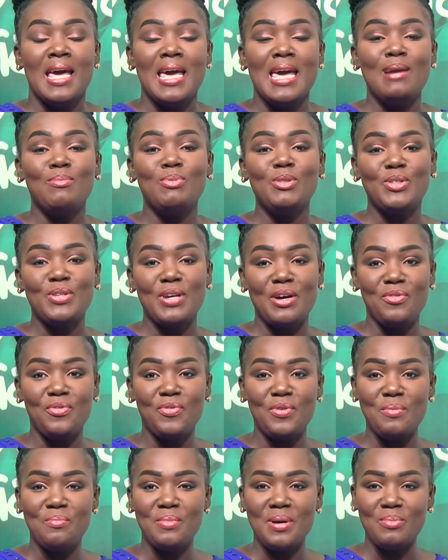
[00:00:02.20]
ebusia
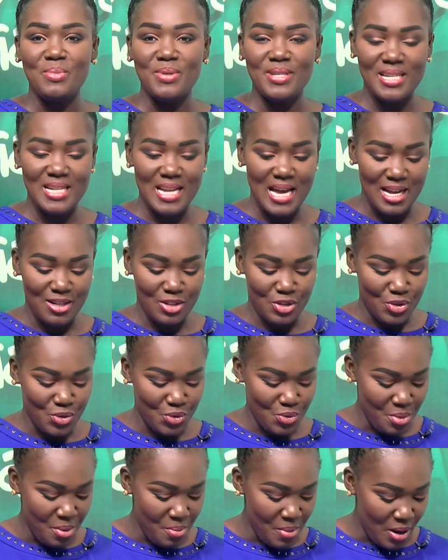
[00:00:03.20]
form mamu nyina
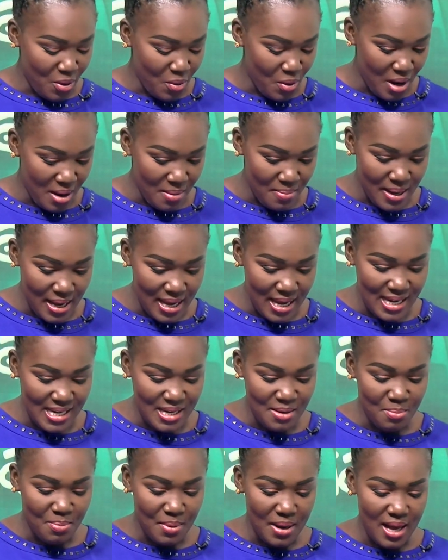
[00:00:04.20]
adwo mama kwaba e
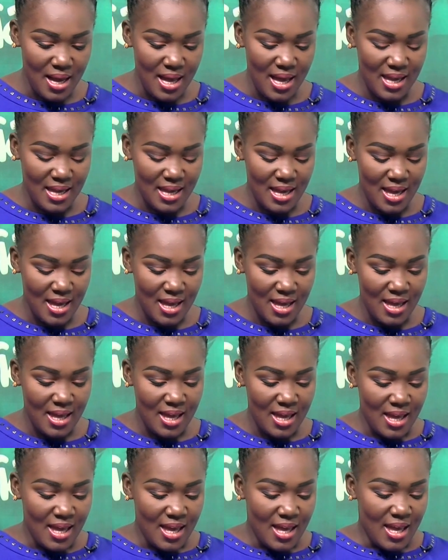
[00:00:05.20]
de ba eye
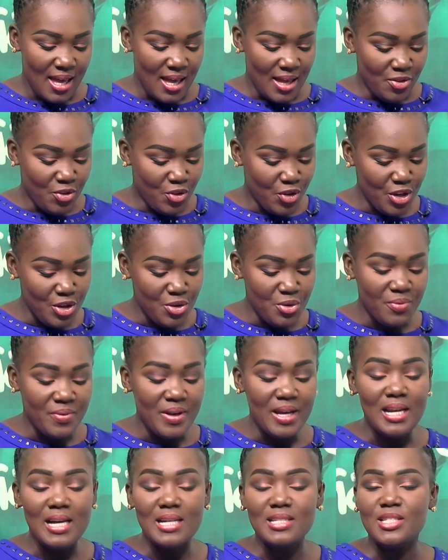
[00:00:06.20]
twi
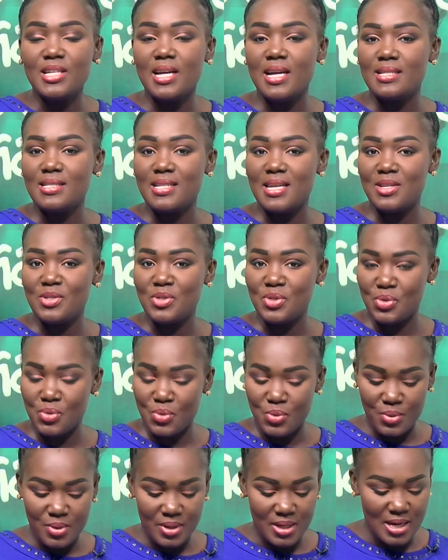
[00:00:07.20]
novella chat eso
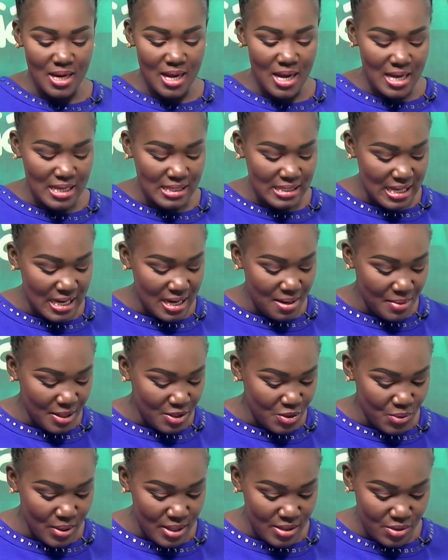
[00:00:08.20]
na ansa na
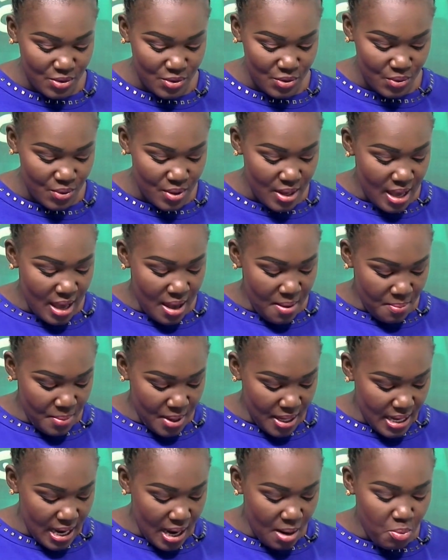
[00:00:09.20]
meto aso no
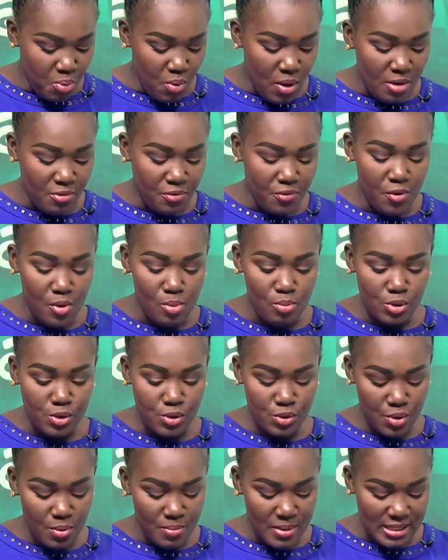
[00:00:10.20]
meda aboafo mo
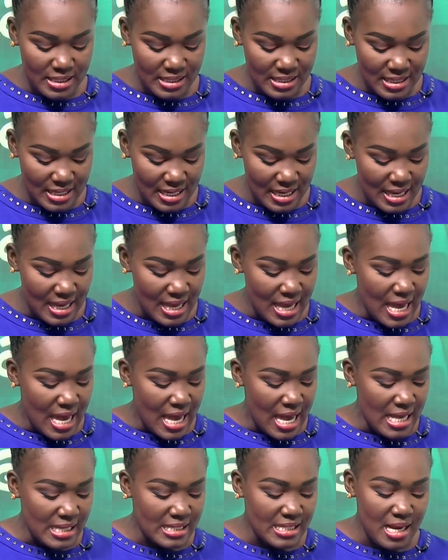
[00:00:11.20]
so masene
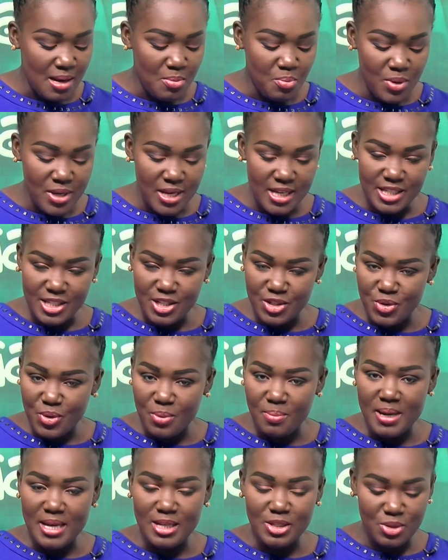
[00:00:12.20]
esa aboye
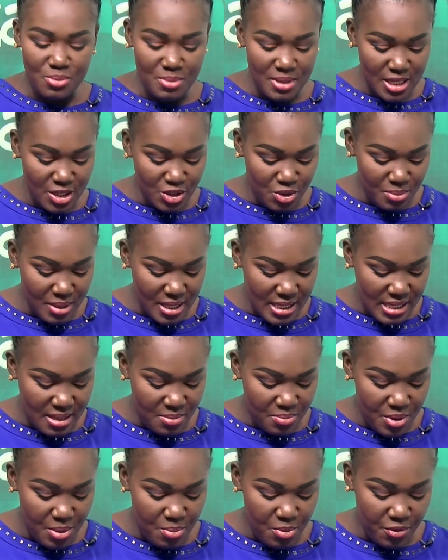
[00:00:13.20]
chidoma etumi di djumede
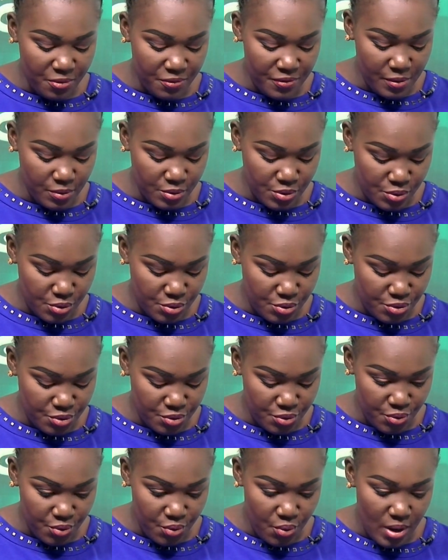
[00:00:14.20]
ebremo fell so
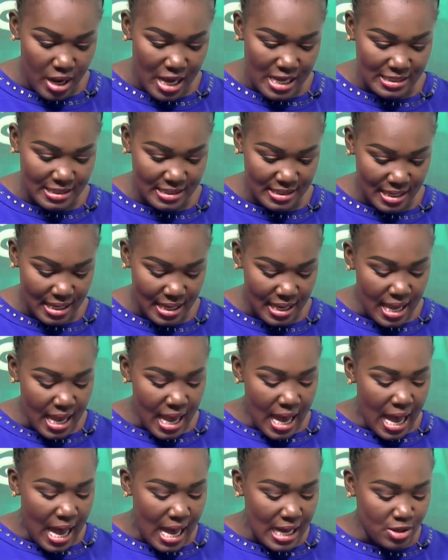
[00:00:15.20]
strong ko ase
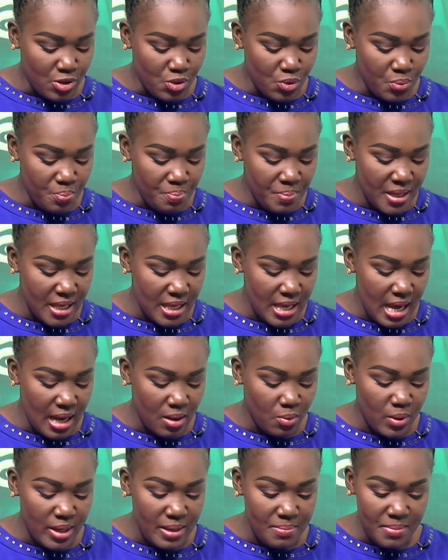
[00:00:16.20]
adom p
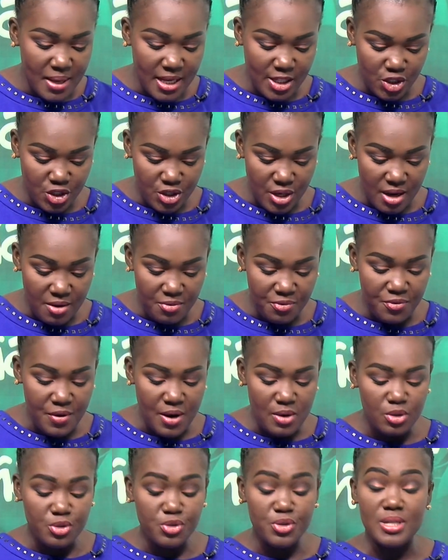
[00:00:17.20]
away mixture
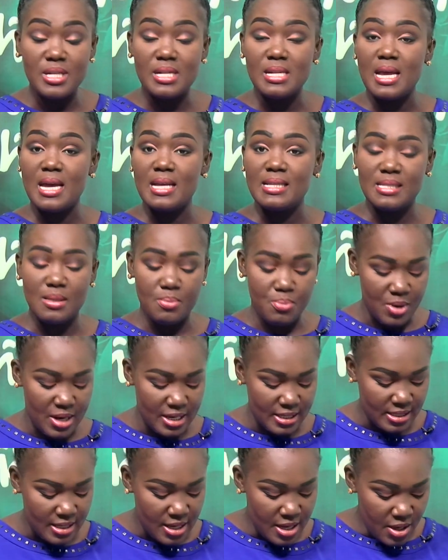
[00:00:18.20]
franco trading
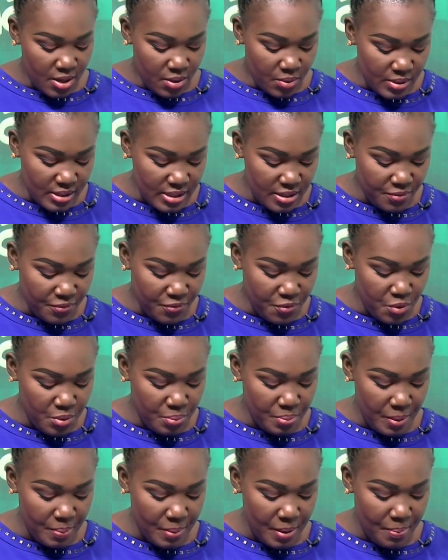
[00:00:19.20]
enterprise was a phone
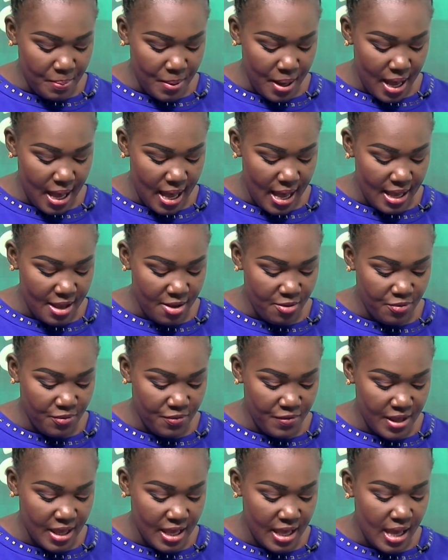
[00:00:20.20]
papa pa
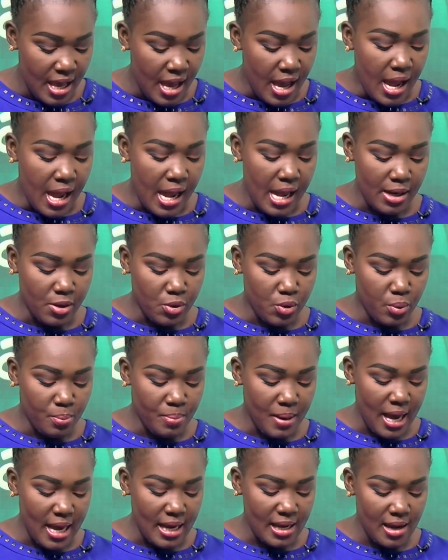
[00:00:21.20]
efi Eco
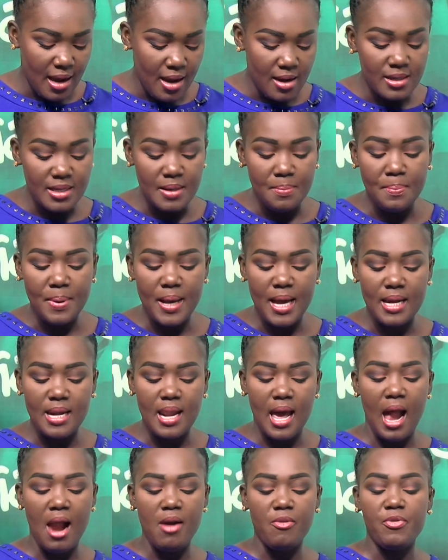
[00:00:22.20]
Bank, the Pan
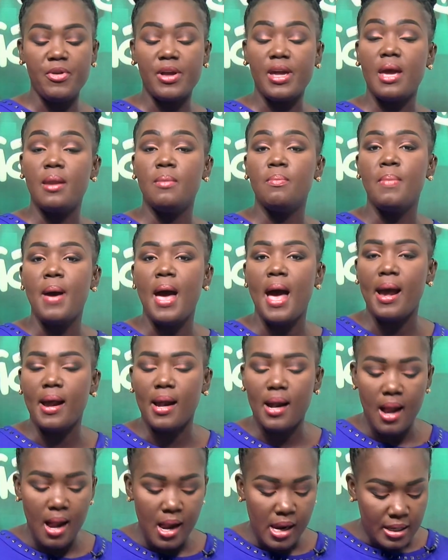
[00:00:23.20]
African
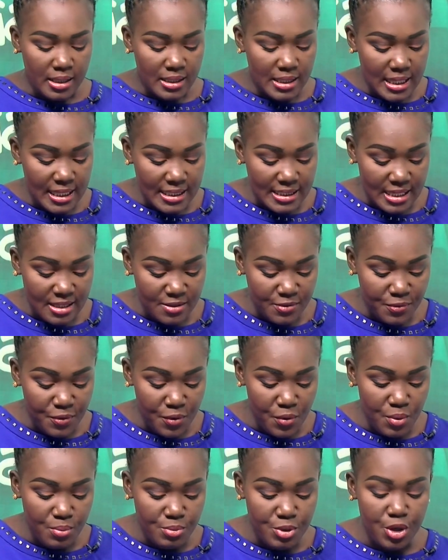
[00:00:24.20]
Bank latest
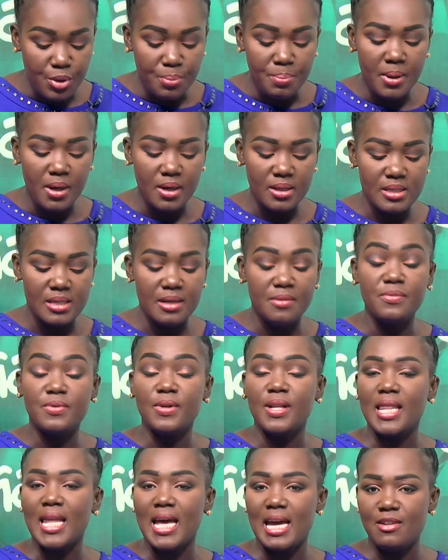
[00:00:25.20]
form your partner
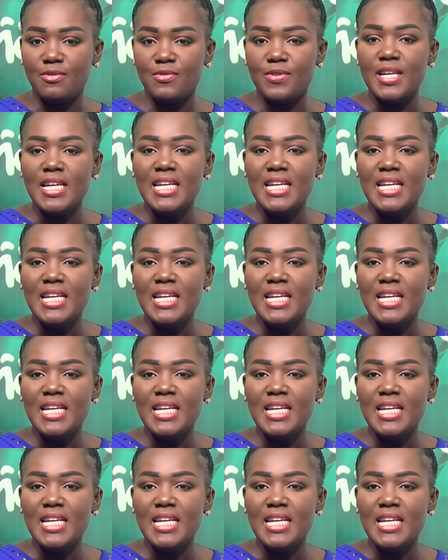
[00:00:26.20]
for life